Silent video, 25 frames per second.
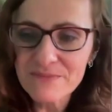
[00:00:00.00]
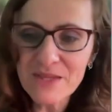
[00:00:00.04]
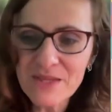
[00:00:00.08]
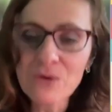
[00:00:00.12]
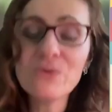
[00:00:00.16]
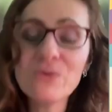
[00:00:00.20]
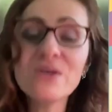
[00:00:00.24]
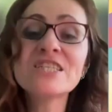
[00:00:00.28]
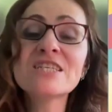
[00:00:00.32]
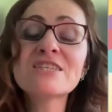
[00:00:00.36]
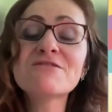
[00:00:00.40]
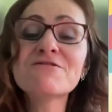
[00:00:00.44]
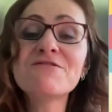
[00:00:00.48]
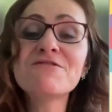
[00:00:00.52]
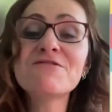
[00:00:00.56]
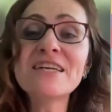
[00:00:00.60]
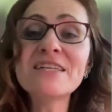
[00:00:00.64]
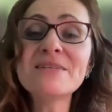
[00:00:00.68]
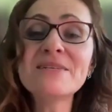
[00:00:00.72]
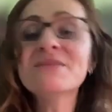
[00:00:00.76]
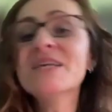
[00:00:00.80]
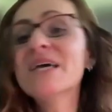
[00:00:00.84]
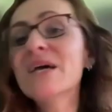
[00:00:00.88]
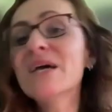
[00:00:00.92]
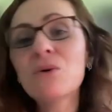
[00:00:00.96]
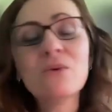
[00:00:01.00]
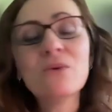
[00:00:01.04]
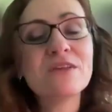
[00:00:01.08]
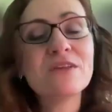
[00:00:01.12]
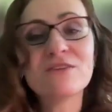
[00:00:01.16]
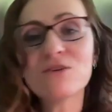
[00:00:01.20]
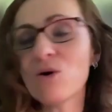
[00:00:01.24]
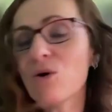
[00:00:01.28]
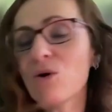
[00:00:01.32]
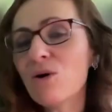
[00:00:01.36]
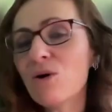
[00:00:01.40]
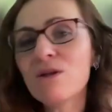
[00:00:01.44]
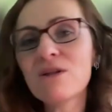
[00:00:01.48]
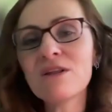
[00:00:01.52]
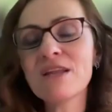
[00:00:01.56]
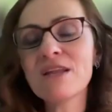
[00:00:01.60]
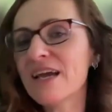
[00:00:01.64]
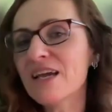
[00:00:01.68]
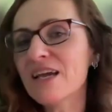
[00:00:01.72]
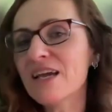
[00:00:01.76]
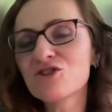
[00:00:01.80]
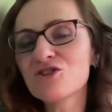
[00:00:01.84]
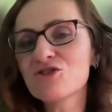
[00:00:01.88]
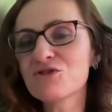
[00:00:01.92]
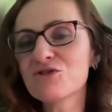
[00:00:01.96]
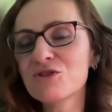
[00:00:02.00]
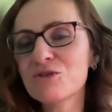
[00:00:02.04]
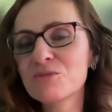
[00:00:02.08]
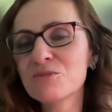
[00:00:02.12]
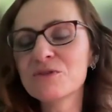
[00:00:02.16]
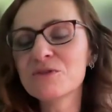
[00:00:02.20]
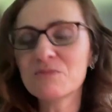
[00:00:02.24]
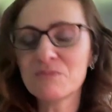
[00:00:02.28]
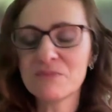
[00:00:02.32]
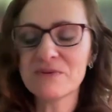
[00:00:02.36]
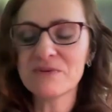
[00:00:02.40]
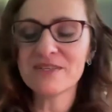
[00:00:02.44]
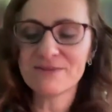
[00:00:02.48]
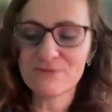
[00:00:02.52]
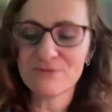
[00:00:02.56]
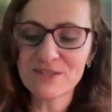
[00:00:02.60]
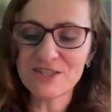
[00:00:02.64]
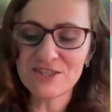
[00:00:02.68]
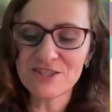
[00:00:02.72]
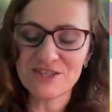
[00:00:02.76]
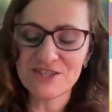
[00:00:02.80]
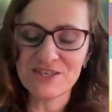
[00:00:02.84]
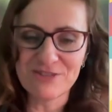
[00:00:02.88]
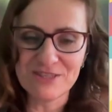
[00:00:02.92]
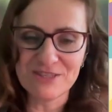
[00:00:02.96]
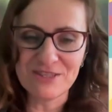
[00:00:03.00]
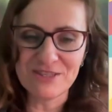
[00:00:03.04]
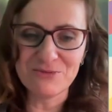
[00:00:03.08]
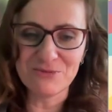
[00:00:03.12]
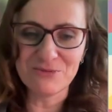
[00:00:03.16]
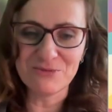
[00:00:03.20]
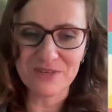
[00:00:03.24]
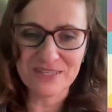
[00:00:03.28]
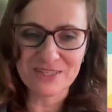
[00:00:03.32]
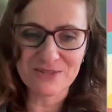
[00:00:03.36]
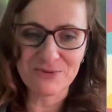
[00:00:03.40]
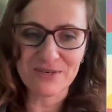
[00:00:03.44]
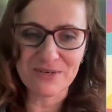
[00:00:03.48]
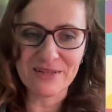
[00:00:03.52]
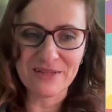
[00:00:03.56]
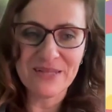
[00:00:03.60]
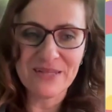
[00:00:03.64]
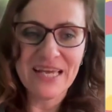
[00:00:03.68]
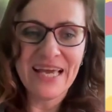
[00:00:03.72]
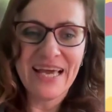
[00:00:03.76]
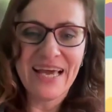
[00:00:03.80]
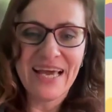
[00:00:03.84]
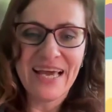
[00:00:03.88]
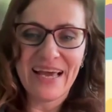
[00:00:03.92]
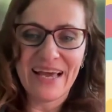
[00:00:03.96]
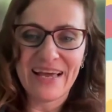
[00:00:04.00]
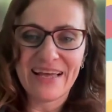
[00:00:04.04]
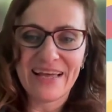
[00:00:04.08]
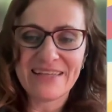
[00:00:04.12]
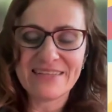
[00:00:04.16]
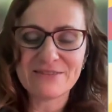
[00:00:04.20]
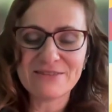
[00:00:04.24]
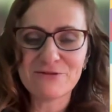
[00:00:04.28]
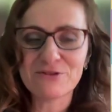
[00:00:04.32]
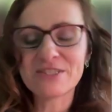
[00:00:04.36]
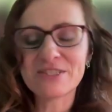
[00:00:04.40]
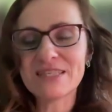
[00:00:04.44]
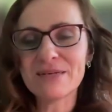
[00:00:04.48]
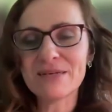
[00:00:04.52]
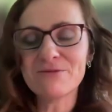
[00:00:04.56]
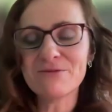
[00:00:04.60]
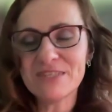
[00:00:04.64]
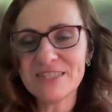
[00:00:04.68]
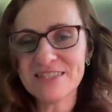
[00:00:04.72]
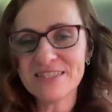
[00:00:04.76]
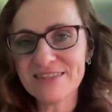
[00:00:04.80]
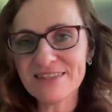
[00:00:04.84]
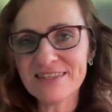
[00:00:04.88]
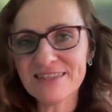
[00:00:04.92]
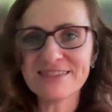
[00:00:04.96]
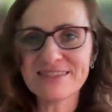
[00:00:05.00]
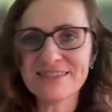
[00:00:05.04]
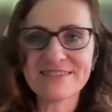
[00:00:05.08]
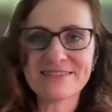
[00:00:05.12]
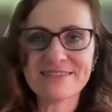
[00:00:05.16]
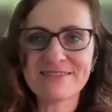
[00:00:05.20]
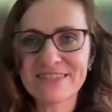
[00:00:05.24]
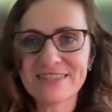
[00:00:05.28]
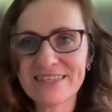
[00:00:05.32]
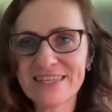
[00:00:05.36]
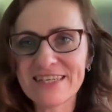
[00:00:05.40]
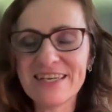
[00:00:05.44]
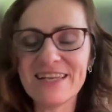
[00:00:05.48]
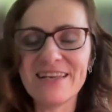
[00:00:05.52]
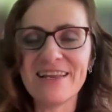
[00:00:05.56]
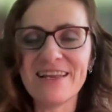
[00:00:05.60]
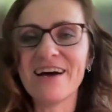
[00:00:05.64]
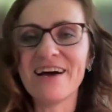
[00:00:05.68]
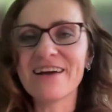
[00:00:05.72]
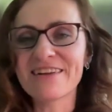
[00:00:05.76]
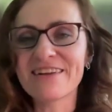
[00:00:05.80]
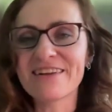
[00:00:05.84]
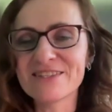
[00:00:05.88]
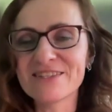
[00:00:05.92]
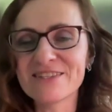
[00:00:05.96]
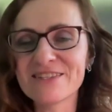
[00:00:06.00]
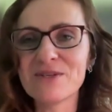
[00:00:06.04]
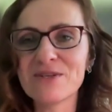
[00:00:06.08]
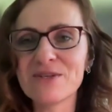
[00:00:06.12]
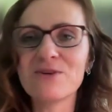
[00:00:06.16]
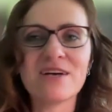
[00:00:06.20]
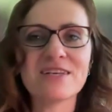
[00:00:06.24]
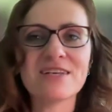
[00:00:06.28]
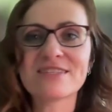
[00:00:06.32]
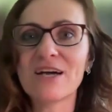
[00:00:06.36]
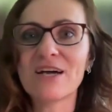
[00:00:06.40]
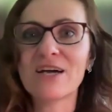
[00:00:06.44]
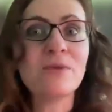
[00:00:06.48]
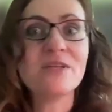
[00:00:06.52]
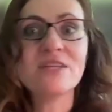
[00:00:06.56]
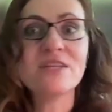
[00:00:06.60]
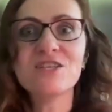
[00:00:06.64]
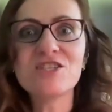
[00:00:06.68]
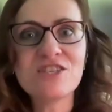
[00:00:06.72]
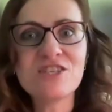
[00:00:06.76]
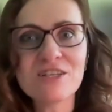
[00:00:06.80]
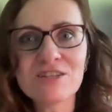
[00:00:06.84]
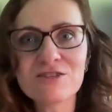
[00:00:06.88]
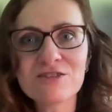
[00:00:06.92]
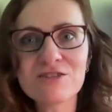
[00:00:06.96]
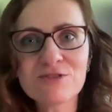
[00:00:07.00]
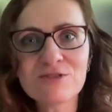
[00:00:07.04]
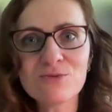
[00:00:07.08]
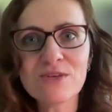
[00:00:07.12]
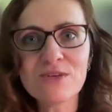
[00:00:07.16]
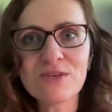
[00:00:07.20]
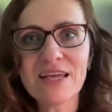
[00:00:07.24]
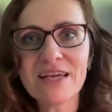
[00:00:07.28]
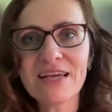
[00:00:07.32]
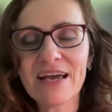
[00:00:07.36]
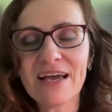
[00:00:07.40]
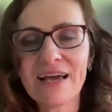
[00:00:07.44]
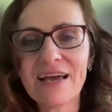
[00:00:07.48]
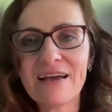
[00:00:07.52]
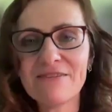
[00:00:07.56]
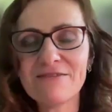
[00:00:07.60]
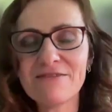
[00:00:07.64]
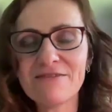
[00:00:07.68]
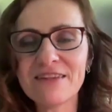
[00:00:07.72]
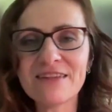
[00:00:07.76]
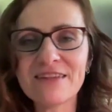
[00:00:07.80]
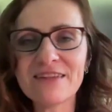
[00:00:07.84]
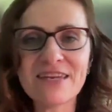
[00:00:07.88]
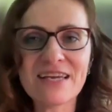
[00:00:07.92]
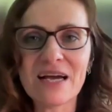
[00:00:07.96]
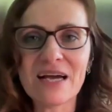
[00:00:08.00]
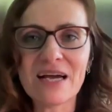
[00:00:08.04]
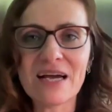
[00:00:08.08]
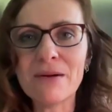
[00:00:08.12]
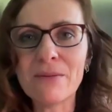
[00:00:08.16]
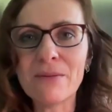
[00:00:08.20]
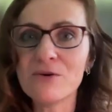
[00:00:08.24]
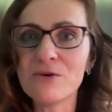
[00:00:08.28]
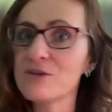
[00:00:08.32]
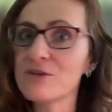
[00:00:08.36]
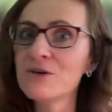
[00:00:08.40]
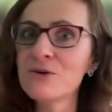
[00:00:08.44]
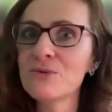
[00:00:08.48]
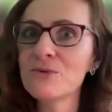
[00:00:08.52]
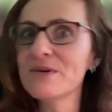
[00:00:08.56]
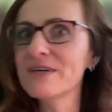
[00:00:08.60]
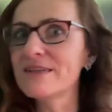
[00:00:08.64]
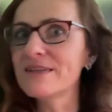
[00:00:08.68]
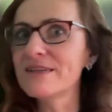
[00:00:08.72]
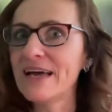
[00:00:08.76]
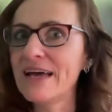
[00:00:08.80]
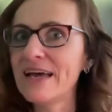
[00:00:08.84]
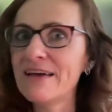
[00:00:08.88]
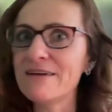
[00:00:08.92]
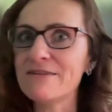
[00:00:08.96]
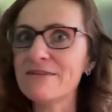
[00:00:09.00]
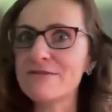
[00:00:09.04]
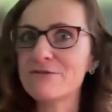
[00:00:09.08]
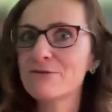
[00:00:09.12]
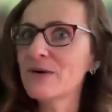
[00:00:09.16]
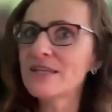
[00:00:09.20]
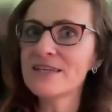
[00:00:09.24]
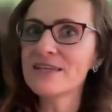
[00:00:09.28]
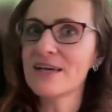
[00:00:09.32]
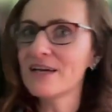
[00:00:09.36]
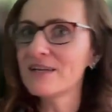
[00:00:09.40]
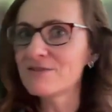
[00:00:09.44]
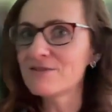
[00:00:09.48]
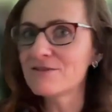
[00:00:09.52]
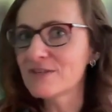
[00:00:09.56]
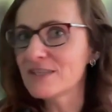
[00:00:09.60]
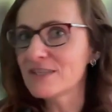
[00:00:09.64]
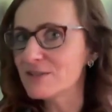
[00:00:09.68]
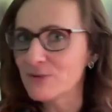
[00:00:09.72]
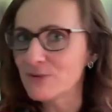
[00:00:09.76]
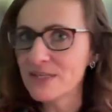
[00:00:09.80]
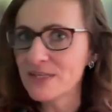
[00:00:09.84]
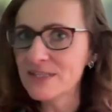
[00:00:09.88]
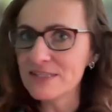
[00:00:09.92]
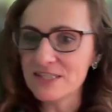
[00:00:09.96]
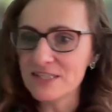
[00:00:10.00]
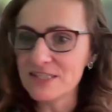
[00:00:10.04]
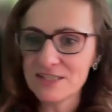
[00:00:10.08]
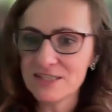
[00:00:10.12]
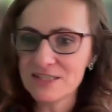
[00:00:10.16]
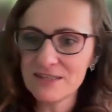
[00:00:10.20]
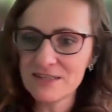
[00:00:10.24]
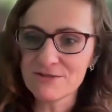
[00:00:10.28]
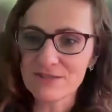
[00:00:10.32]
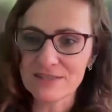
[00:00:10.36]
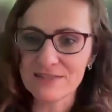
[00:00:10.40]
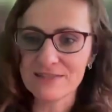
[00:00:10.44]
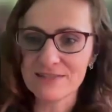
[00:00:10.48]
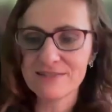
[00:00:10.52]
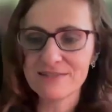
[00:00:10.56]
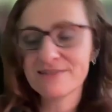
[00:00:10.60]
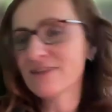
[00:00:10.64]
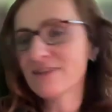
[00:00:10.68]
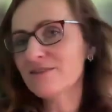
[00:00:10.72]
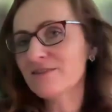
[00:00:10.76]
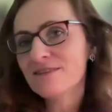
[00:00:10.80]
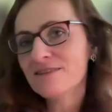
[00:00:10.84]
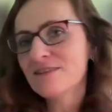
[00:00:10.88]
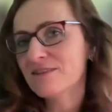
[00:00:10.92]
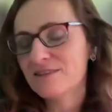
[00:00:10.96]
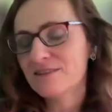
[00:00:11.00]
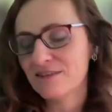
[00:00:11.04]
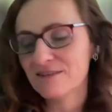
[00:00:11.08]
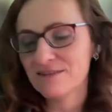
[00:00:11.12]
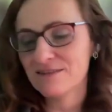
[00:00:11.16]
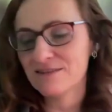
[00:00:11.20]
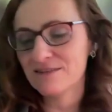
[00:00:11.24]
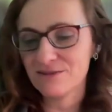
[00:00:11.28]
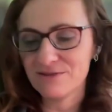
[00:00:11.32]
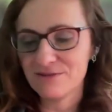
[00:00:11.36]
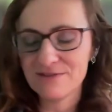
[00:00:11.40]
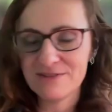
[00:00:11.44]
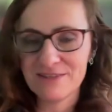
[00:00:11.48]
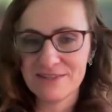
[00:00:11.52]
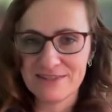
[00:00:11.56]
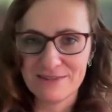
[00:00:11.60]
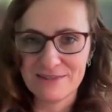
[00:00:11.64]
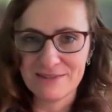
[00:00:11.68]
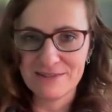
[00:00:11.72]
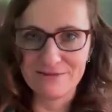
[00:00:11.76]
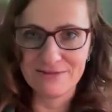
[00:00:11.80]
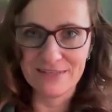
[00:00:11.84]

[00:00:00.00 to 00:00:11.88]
which is fun with all age groups, but with children it works well. And for some reason, it's hilarious when you ask how many children will I have, and they come up with, you will have 120 children. No, not so